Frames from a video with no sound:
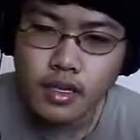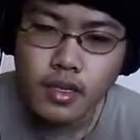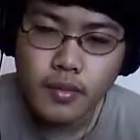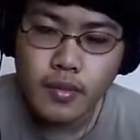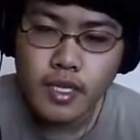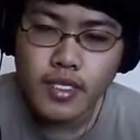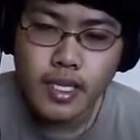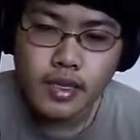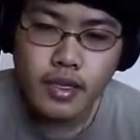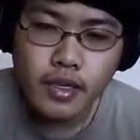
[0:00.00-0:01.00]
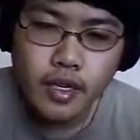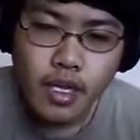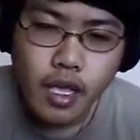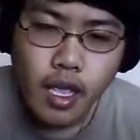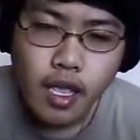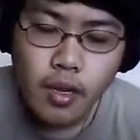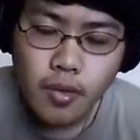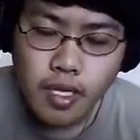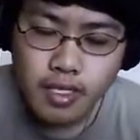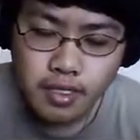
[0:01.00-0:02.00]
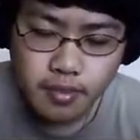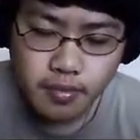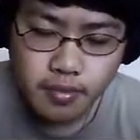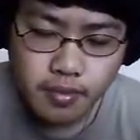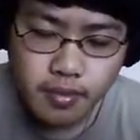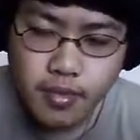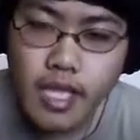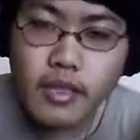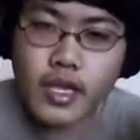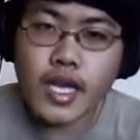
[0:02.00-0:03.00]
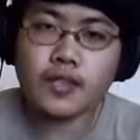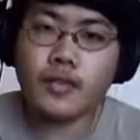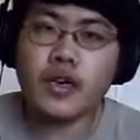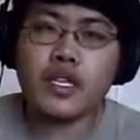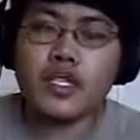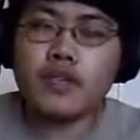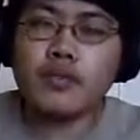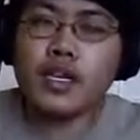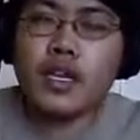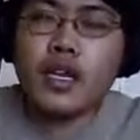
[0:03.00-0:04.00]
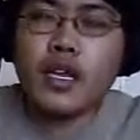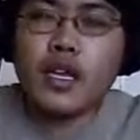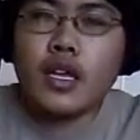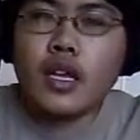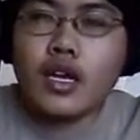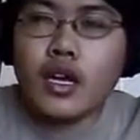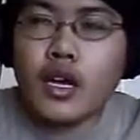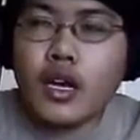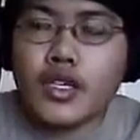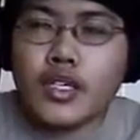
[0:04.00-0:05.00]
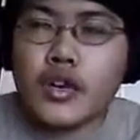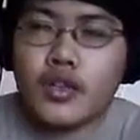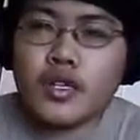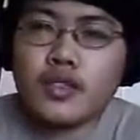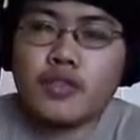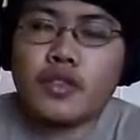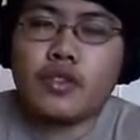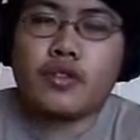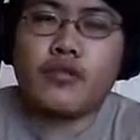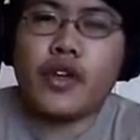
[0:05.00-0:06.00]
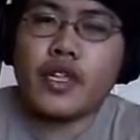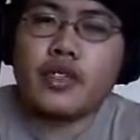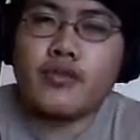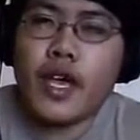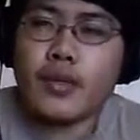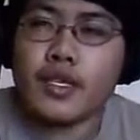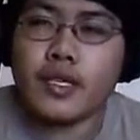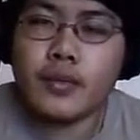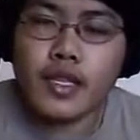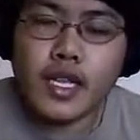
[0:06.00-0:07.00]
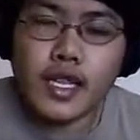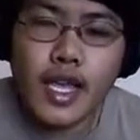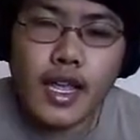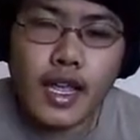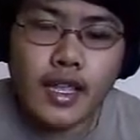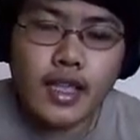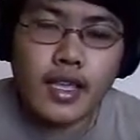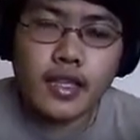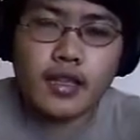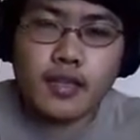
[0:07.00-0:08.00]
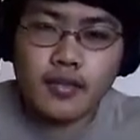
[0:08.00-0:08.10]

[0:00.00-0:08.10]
Let me pause that there. Anyways, thank you guys for watching. Uh, share these with your friends, family, something like that, and then